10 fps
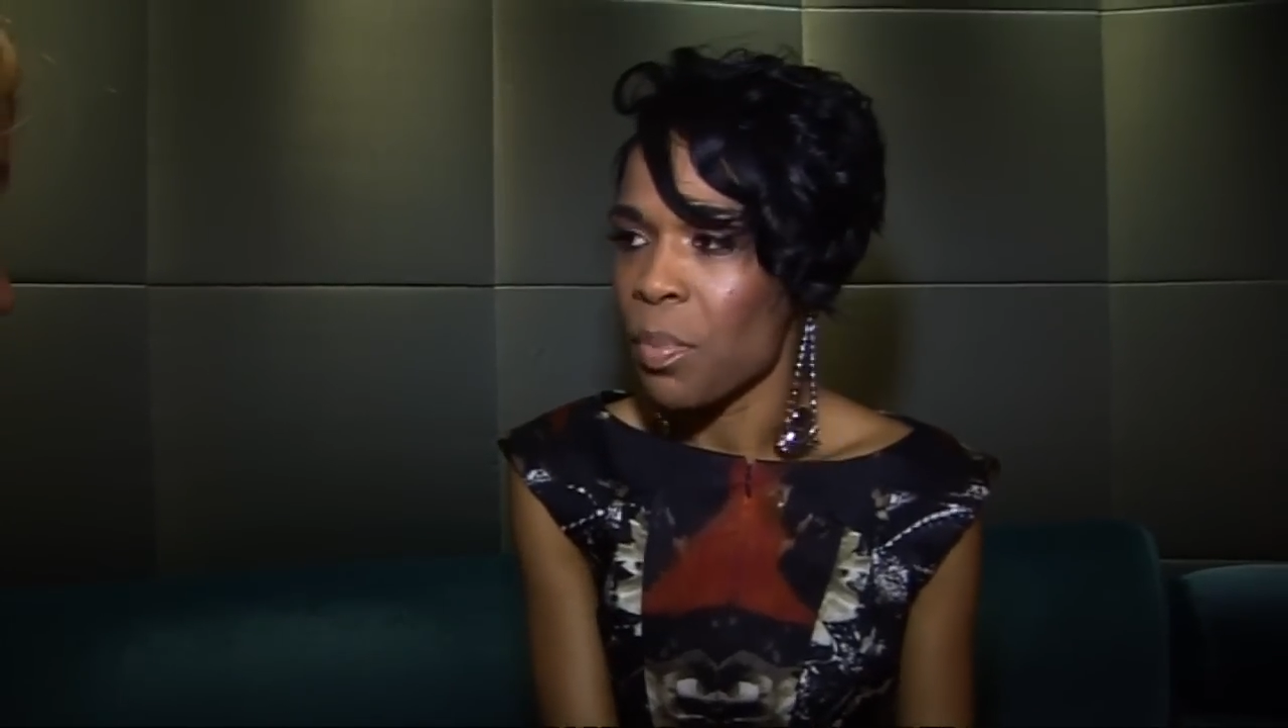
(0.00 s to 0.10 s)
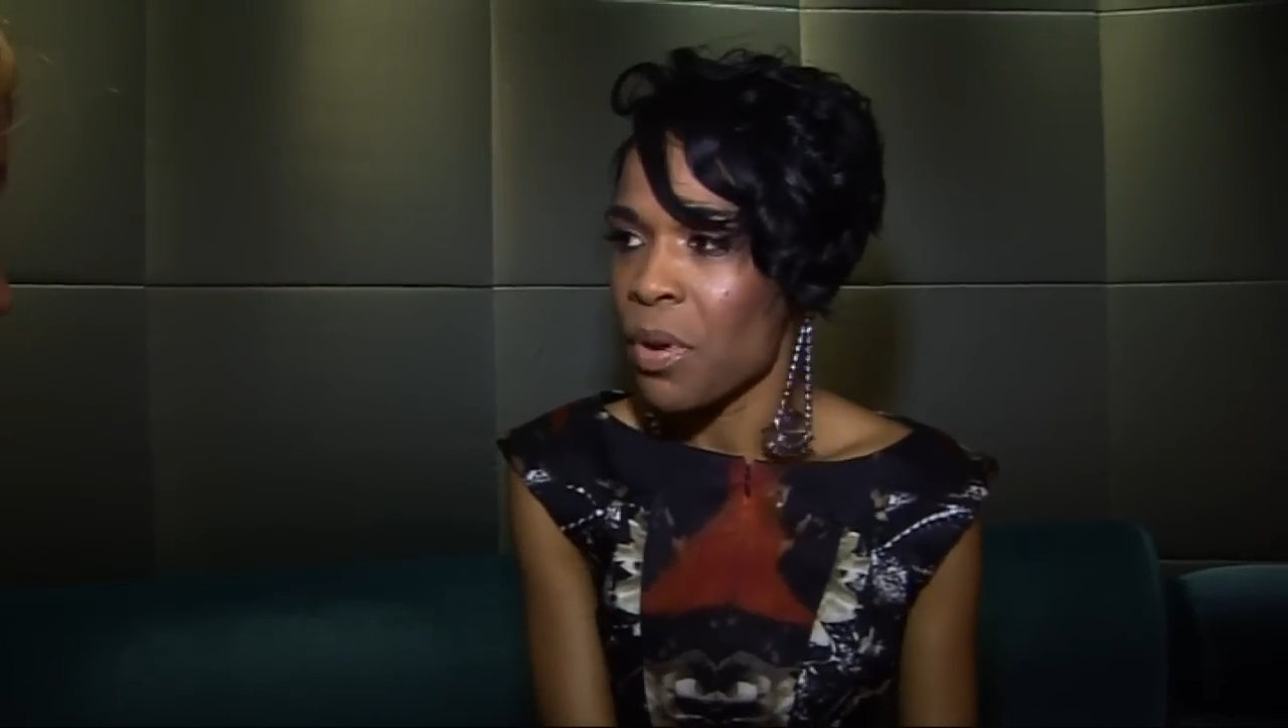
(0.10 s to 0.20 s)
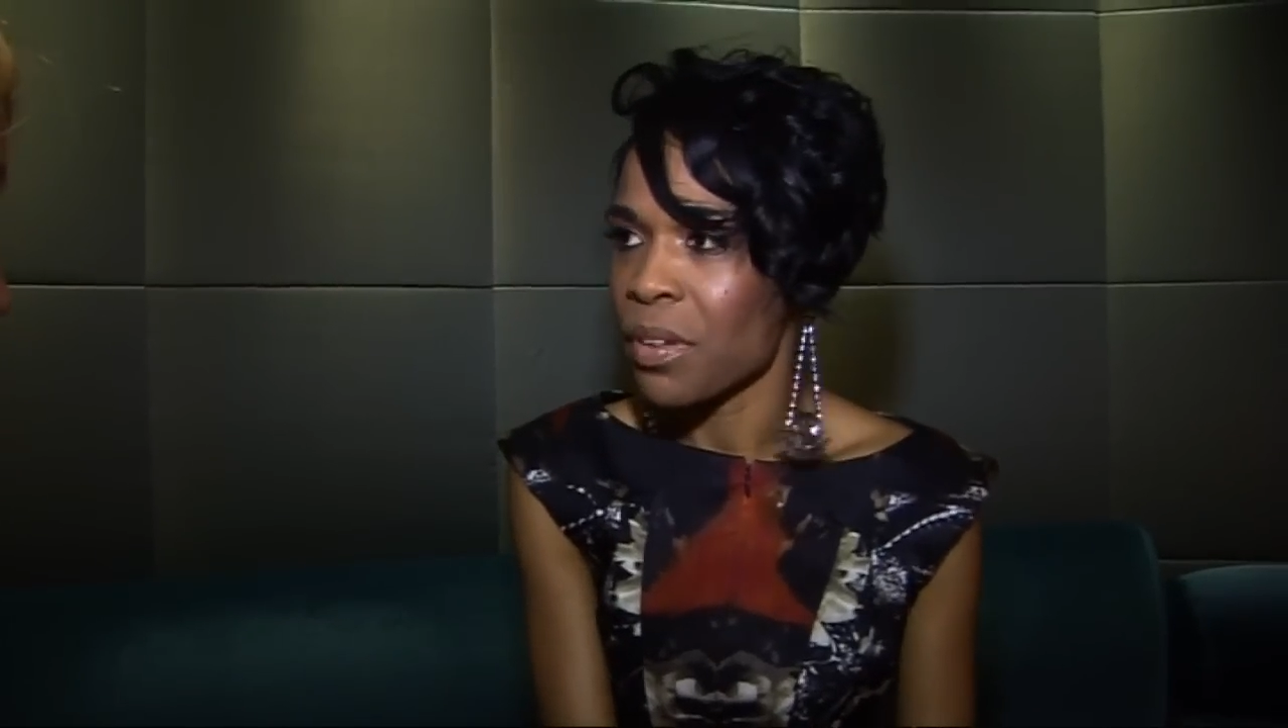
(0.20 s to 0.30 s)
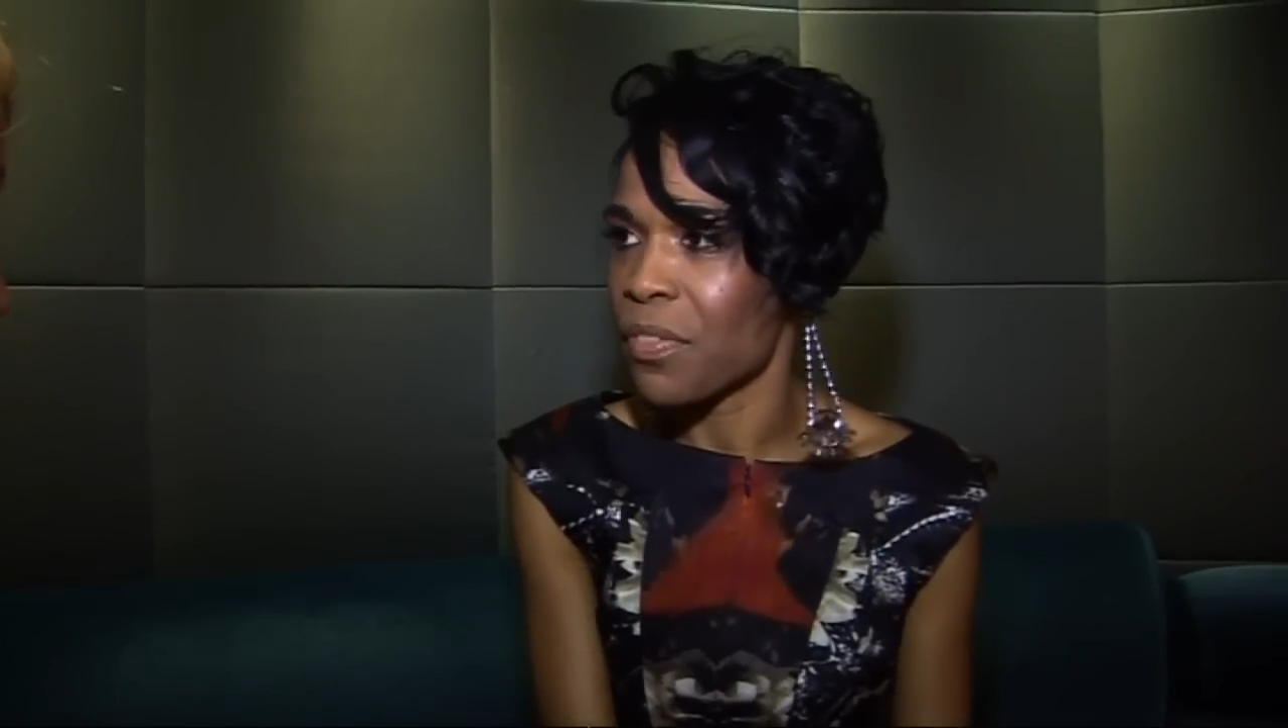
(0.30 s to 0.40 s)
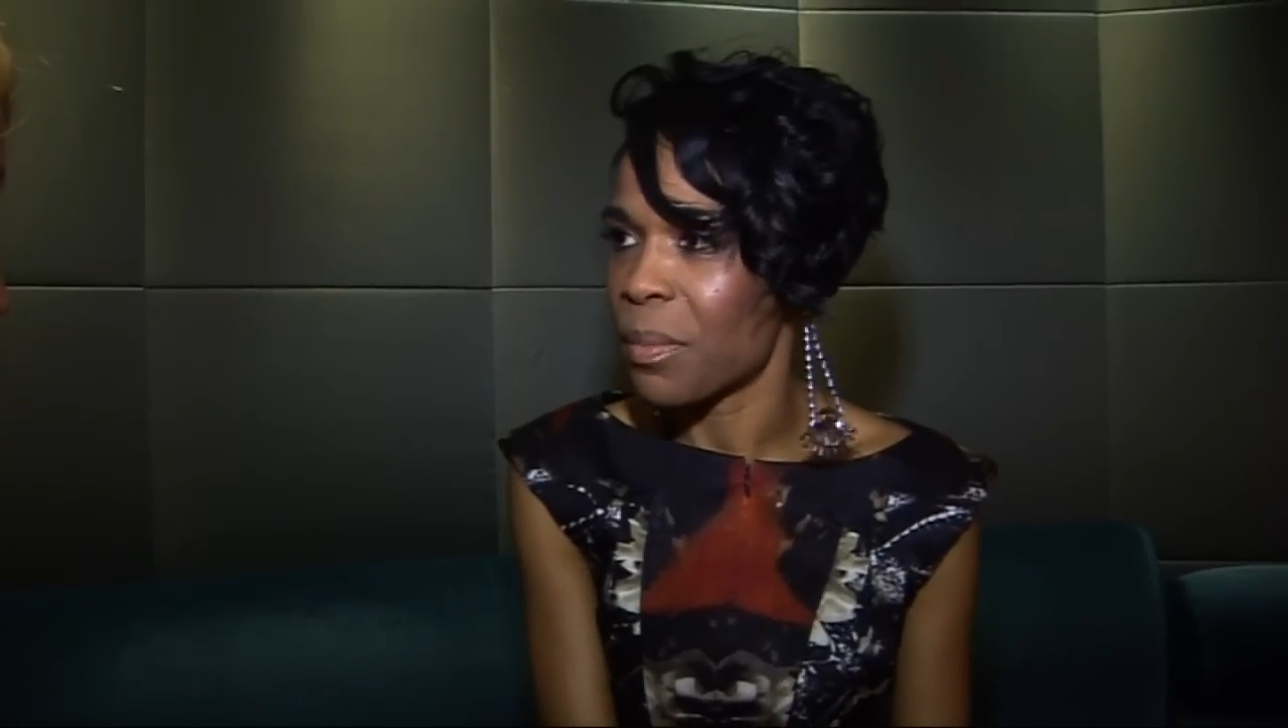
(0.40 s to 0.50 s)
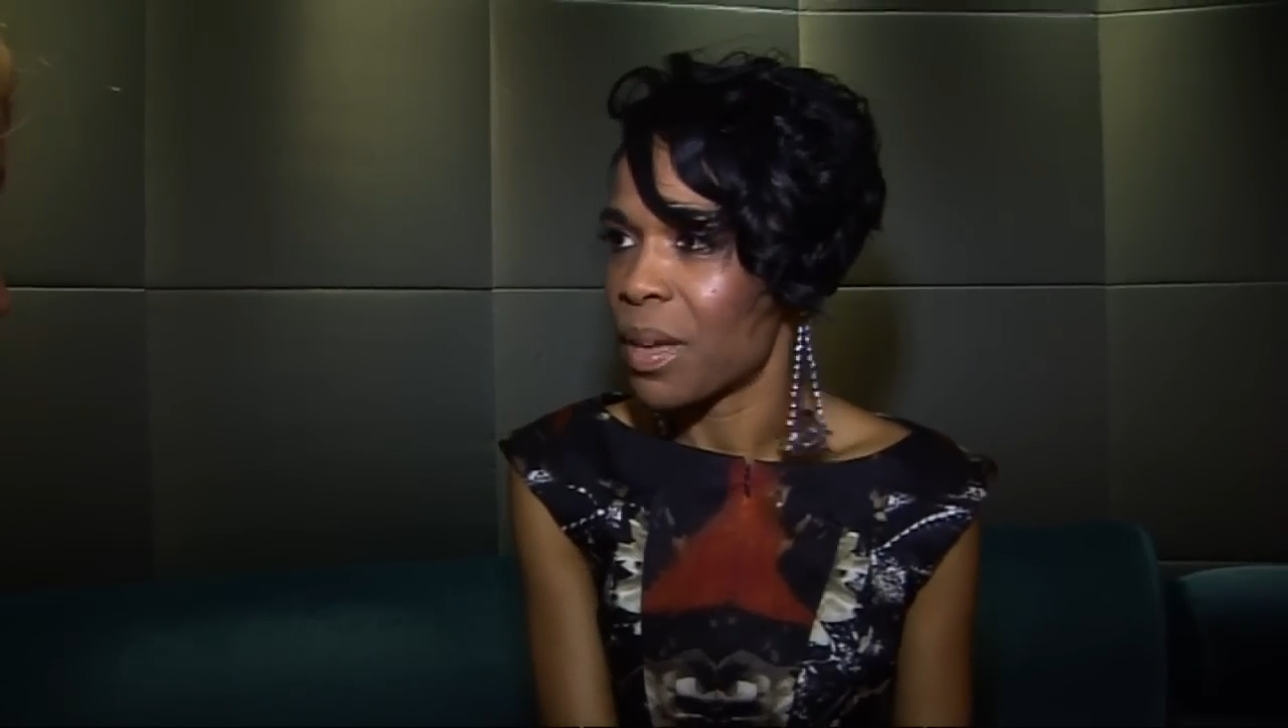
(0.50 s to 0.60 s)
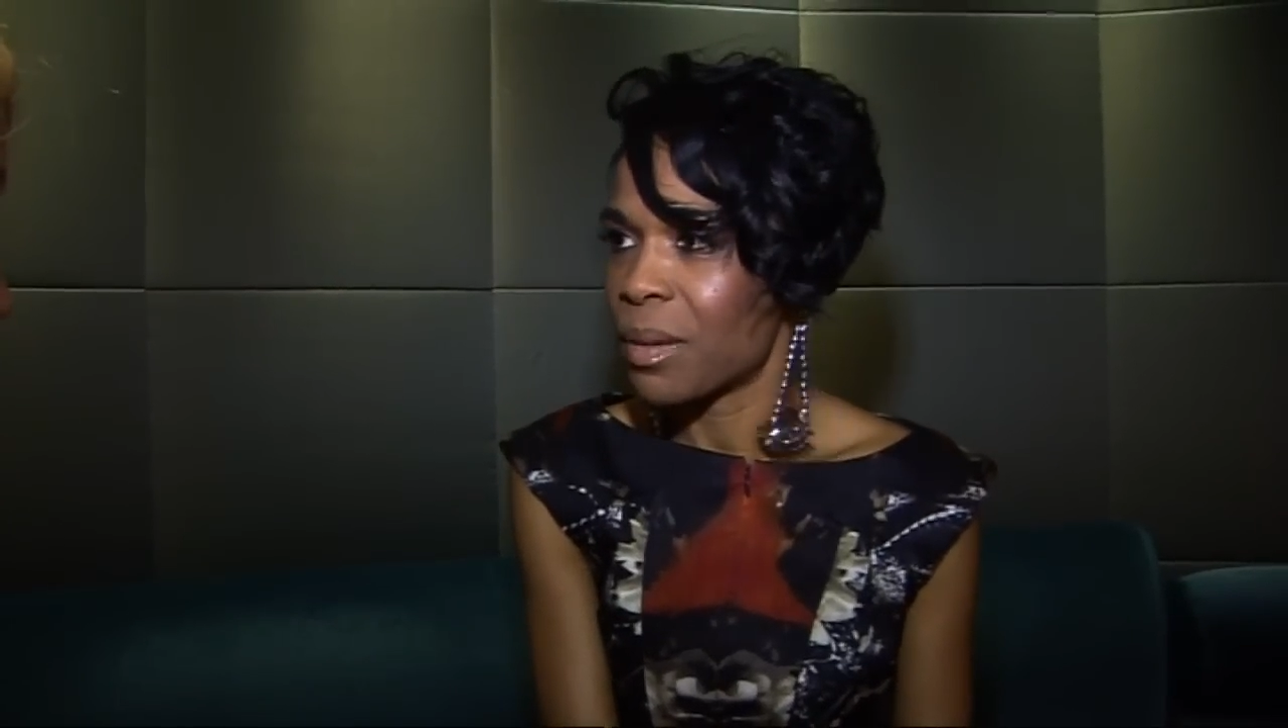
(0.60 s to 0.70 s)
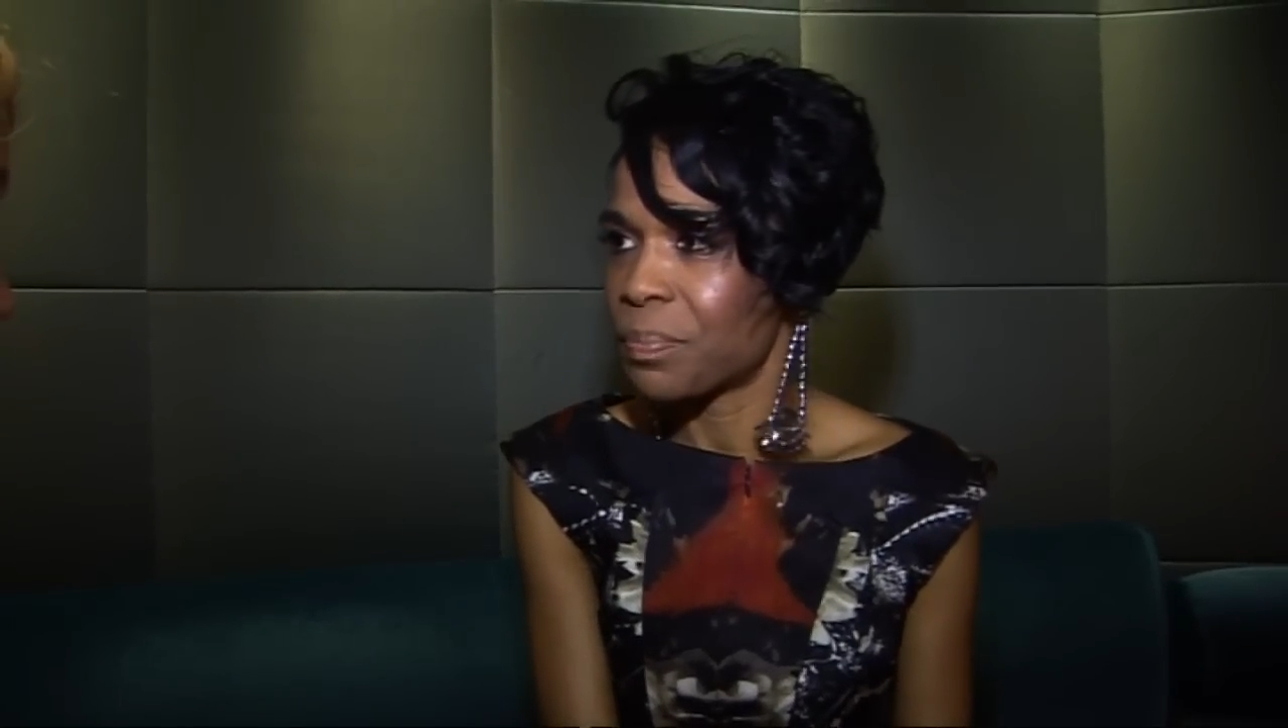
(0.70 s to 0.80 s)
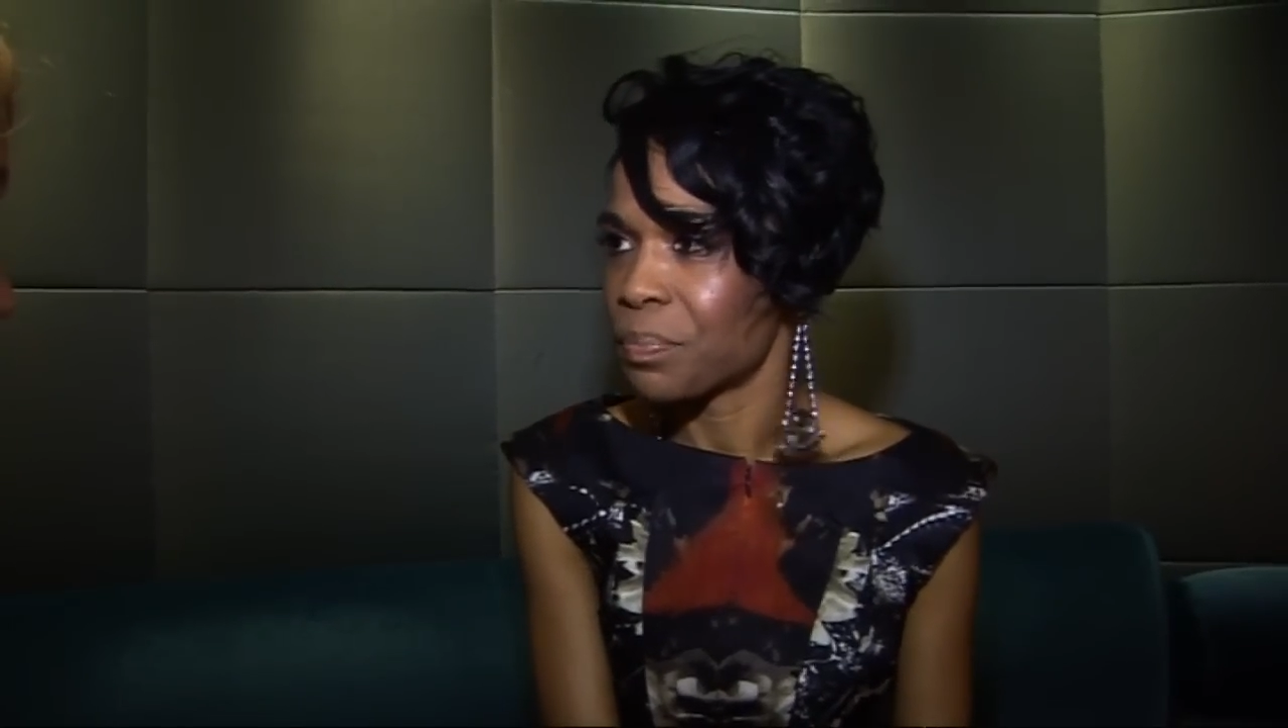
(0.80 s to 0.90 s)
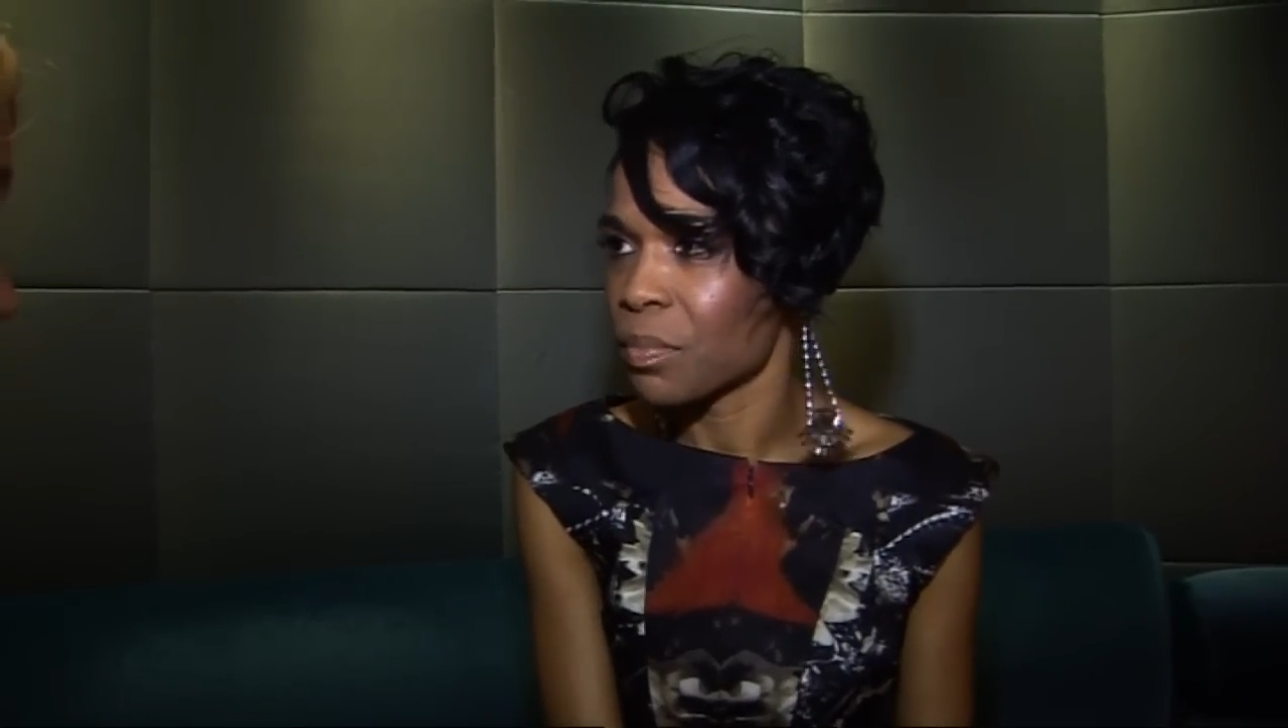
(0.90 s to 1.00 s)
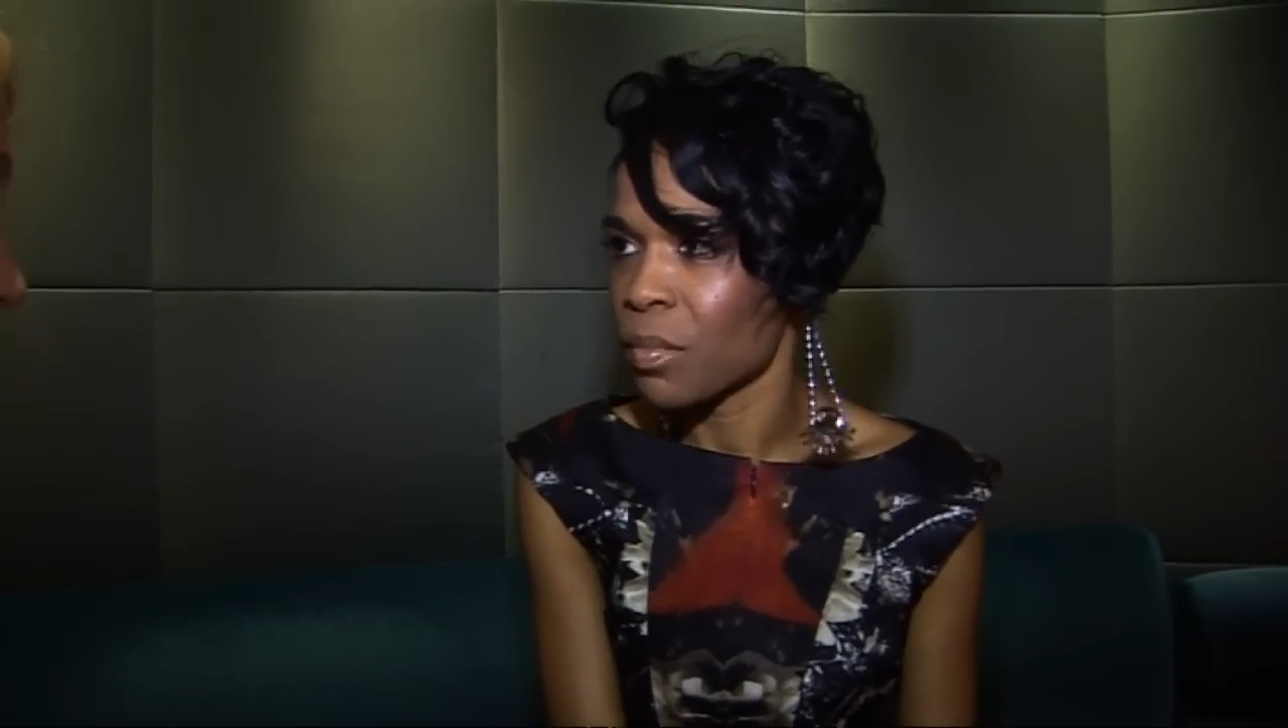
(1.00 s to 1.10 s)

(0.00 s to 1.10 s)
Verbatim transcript: important for me.